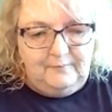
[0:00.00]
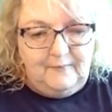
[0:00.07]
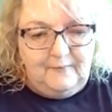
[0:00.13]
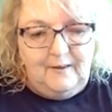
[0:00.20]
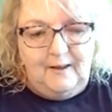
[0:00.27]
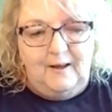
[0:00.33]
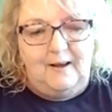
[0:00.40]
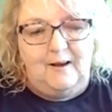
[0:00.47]

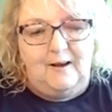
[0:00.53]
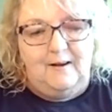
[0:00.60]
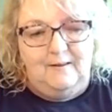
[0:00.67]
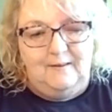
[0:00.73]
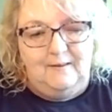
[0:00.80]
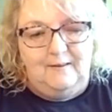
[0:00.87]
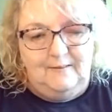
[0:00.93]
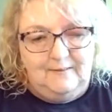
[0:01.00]

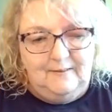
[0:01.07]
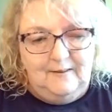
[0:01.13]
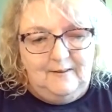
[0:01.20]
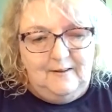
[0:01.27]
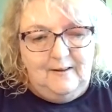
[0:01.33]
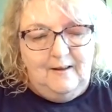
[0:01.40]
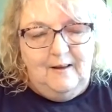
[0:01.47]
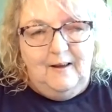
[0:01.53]
yeah,
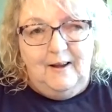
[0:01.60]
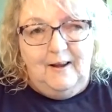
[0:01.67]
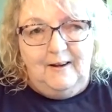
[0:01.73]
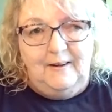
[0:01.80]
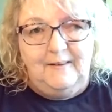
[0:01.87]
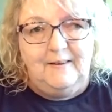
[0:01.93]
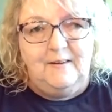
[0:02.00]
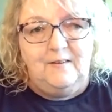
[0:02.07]

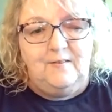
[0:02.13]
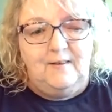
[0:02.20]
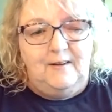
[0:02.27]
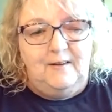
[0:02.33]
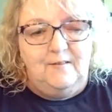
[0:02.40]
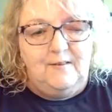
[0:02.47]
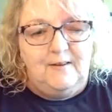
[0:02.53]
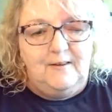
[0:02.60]
anything that's
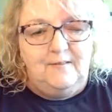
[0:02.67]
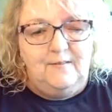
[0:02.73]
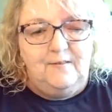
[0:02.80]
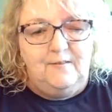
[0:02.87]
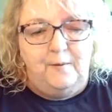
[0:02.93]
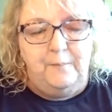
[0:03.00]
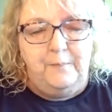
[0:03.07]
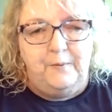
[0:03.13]
easy and
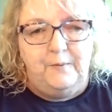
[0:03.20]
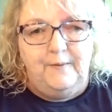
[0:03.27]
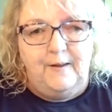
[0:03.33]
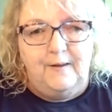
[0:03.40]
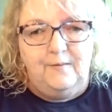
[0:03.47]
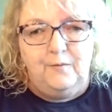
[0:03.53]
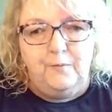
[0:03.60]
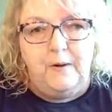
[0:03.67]
simple,
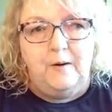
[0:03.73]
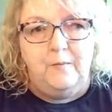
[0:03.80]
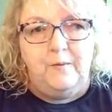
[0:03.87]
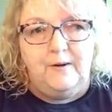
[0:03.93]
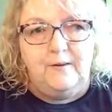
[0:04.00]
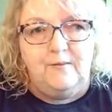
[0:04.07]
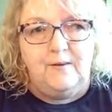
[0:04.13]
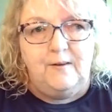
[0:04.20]
that's what I
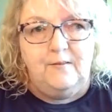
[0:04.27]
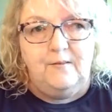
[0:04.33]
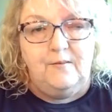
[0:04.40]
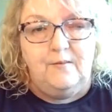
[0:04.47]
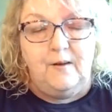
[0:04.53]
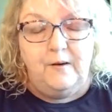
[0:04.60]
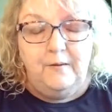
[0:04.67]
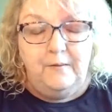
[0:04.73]
want to sit and
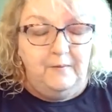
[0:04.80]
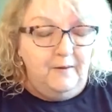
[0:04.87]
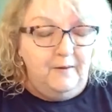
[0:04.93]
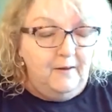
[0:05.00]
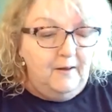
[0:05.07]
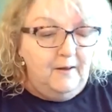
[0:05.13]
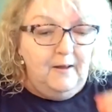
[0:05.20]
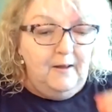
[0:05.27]
sew.
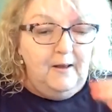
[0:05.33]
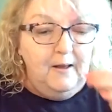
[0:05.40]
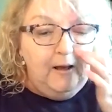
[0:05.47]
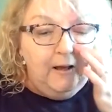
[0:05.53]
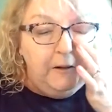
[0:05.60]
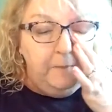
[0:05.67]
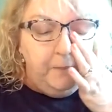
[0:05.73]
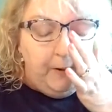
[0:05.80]
And I'm
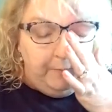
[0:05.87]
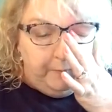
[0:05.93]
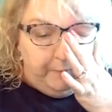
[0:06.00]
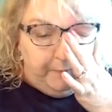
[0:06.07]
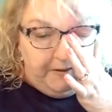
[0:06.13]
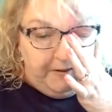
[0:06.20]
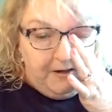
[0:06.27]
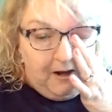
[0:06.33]
probably
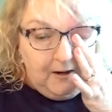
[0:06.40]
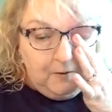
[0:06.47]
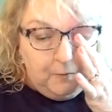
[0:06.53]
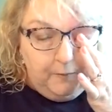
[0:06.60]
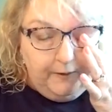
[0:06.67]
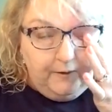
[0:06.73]
not going to